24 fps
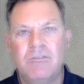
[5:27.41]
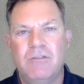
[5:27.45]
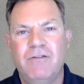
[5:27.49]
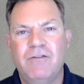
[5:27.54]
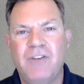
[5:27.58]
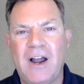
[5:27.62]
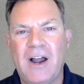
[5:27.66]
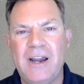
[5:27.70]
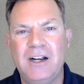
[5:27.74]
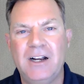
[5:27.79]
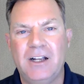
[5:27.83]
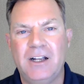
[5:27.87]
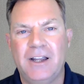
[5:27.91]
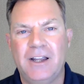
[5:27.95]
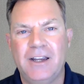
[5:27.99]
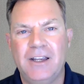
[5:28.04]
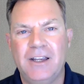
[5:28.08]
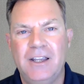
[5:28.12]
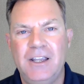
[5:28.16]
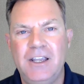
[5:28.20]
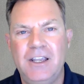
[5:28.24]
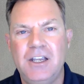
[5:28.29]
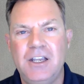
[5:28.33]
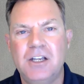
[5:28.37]
Finally,
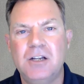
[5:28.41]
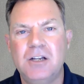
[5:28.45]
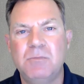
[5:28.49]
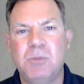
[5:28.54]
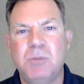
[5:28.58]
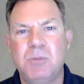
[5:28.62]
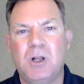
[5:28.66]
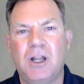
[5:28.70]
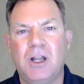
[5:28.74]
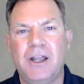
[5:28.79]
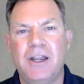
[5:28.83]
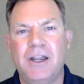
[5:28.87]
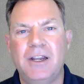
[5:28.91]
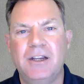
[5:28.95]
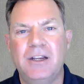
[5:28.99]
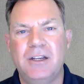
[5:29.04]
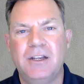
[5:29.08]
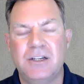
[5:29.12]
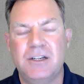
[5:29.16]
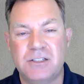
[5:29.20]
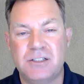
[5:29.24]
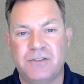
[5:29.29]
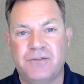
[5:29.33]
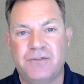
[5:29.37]
he could
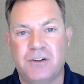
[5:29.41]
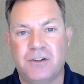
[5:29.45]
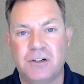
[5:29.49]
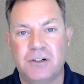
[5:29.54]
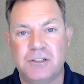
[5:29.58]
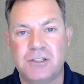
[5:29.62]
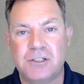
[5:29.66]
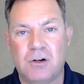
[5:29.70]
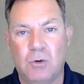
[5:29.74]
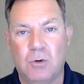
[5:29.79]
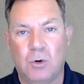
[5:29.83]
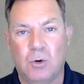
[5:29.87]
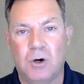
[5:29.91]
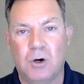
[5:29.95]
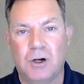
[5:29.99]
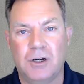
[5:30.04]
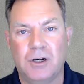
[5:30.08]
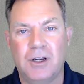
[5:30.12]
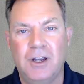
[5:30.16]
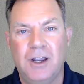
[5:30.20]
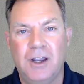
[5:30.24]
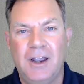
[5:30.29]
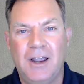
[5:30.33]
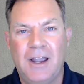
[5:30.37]
play his first
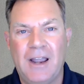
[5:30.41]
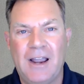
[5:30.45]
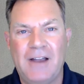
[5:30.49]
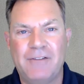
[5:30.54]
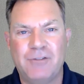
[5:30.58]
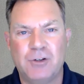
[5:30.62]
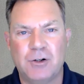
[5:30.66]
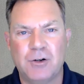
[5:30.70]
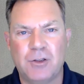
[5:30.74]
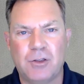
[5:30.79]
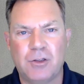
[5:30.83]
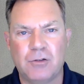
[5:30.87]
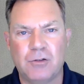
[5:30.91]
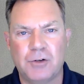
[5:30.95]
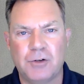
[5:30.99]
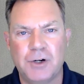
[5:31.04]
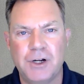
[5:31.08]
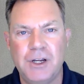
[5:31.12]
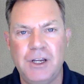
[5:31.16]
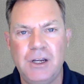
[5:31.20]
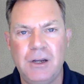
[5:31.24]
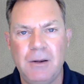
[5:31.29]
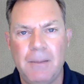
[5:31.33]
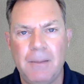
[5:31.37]
chord after
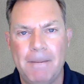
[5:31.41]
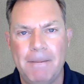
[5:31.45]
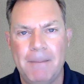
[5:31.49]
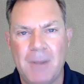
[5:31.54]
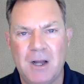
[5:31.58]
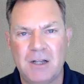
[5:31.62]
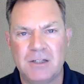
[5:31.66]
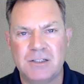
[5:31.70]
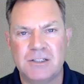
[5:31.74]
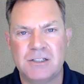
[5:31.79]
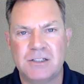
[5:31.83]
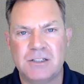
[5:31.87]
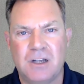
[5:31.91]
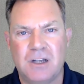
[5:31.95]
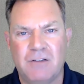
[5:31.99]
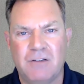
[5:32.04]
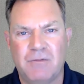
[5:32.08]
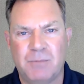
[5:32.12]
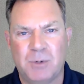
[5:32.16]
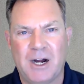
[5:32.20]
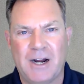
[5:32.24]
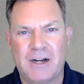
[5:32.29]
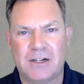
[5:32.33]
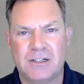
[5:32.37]
3 months
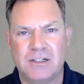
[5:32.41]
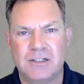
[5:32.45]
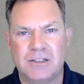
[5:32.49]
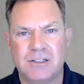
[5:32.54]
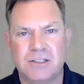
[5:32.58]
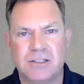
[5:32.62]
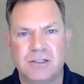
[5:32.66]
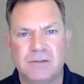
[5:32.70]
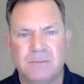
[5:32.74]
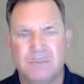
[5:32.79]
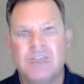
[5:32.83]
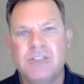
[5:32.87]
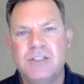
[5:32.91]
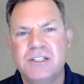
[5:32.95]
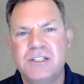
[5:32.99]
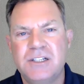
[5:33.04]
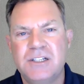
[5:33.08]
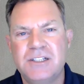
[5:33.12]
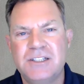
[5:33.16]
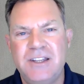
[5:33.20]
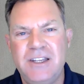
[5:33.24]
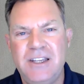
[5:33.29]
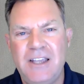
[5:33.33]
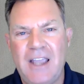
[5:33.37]
of practice. This
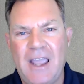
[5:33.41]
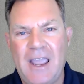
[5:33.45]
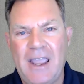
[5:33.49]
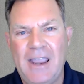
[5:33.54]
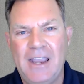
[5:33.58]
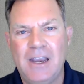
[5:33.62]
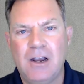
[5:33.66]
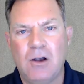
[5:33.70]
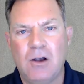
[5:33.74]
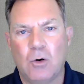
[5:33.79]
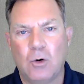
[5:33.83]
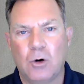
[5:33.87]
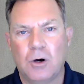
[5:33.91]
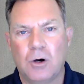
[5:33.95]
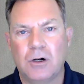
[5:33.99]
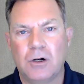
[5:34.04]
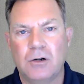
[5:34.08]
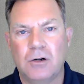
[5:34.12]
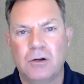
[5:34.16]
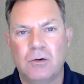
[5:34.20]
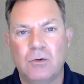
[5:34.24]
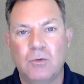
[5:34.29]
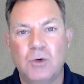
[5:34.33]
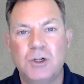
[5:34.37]
is the A
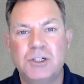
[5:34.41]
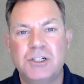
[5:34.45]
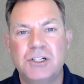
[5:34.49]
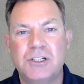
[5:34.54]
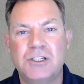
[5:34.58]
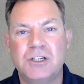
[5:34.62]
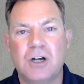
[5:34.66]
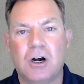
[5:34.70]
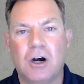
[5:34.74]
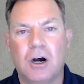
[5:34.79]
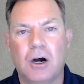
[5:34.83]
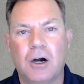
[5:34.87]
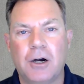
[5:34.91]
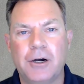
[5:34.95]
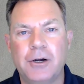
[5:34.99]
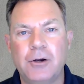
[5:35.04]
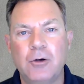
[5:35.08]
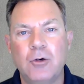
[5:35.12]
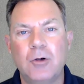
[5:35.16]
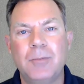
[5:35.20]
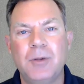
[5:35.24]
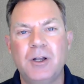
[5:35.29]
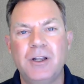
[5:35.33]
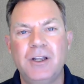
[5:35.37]
chord, which is
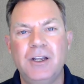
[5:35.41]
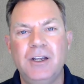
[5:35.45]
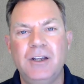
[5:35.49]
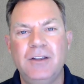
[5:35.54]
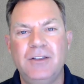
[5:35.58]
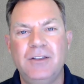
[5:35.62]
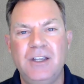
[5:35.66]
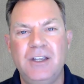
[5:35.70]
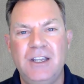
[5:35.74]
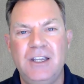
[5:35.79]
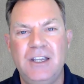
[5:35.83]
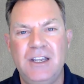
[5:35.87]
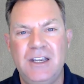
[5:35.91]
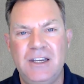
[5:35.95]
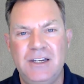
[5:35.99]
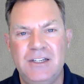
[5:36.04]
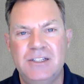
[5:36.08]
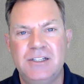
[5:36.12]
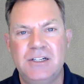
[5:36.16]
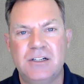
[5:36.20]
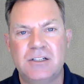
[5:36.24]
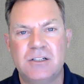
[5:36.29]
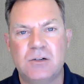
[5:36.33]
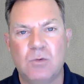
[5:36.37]
arguably the
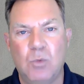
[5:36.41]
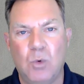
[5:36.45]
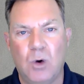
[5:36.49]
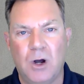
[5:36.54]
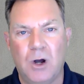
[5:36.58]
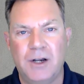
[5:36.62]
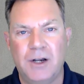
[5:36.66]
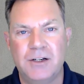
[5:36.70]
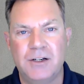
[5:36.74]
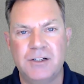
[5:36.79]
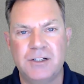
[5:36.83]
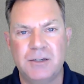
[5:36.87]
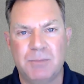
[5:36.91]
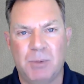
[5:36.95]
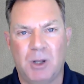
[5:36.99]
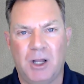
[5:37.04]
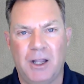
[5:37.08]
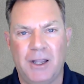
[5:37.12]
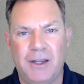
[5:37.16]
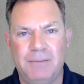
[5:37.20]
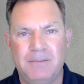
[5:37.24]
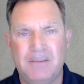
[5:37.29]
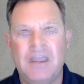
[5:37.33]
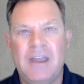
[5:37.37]
easiest one to
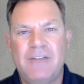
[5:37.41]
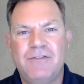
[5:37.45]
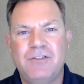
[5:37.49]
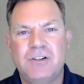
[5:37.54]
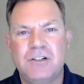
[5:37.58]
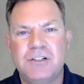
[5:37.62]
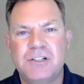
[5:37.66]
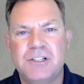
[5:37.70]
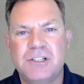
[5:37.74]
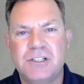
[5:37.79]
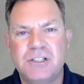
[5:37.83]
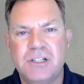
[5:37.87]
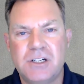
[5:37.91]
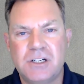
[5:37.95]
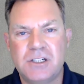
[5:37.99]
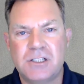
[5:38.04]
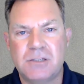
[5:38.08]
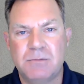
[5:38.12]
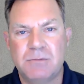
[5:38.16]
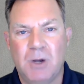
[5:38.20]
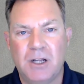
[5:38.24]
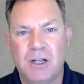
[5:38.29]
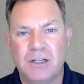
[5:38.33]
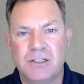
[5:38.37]
play. After
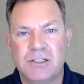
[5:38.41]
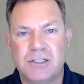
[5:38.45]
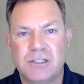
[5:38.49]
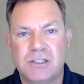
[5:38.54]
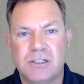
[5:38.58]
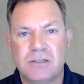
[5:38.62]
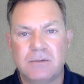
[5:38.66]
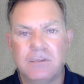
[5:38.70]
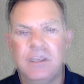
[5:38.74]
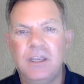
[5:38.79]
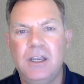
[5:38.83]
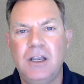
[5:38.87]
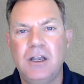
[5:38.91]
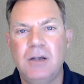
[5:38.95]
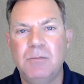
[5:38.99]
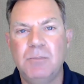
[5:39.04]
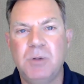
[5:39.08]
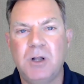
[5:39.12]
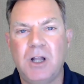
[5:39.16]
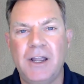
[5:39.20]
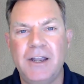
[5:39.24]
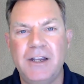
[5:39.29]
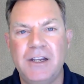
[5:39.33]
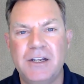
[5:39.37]
6 months, he
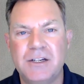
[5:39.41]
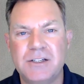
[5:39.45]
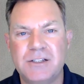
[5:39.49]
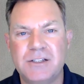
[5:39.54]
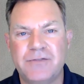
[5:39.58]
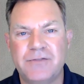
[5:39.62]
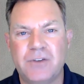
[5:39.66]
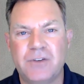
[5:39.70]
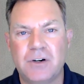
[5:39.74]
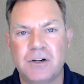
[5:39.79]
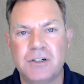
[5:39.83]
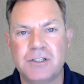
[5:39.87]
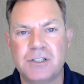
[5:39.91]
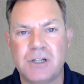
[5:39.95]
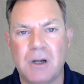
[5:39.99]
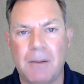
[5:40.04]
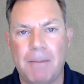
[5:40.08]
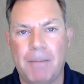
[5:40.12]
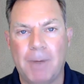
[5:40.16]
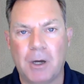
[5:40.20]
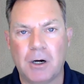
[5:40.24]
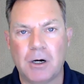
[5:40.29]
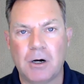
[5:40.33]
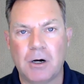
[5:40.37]
could play his first
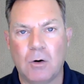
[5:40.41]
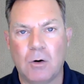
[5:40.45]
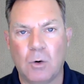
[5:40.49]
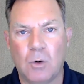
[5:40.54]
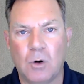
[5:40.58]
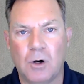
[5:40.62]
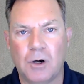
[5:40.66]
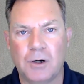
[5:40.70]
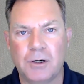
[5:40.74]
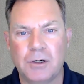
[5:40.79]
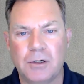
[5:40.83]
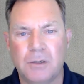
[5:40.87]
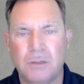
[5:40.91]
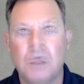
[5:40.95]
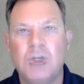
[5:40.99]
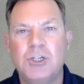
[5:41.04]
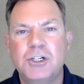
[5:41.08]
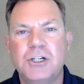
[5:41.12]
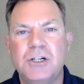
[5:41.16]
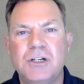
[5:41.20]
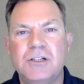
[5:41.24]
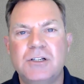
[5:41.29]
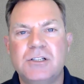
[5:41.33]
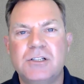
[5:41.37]
R chord,
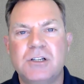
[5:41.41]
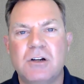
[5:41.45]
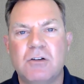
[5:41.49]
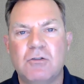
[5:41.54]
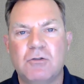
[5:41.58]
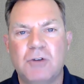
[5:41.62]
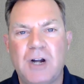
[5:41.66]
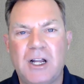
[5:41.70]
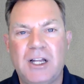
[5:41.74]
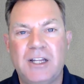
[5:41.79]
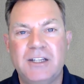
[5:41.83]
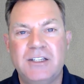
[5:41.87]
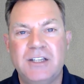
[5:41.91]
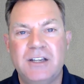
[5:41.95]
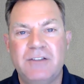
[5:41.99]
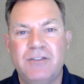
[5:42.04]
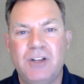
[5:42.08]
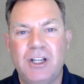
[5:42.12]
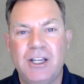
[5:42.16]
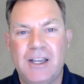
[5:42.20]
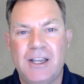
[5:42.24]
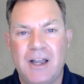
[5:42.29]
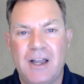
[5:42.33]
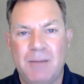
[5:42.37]
which is
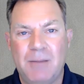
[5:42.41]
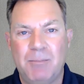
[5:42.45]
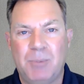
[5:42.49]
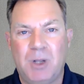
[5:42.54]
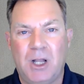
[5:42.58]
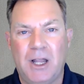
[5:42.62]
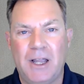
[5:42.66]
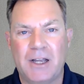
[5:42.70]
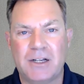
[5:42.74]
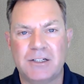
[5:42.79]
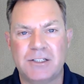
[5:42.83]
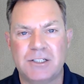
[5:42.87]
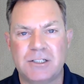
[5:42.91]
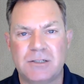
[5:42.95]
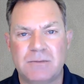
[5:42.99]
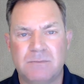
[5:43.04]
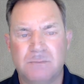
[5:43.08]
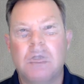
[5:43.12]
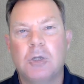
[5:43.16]
relatively complex.